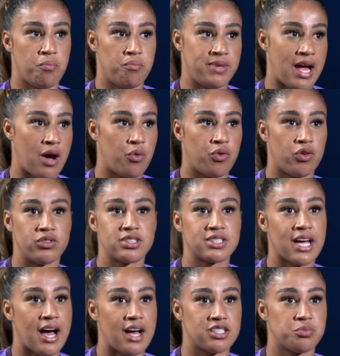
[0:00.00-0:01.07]
now we're on
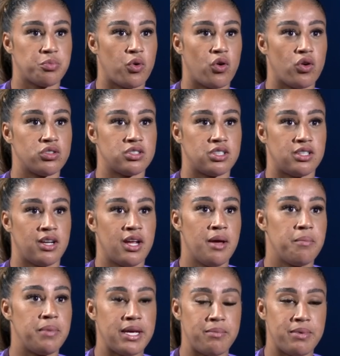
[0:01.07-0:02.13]
Sky Sports and
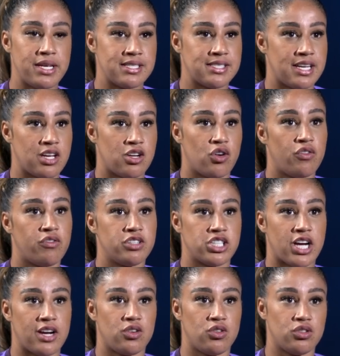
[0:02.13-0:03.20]
BBC and other
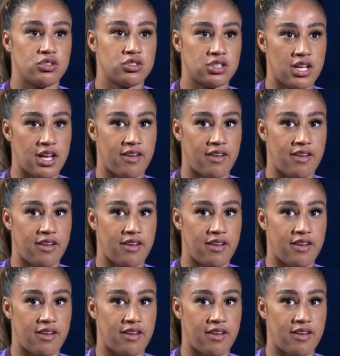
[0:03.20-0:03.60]
channels,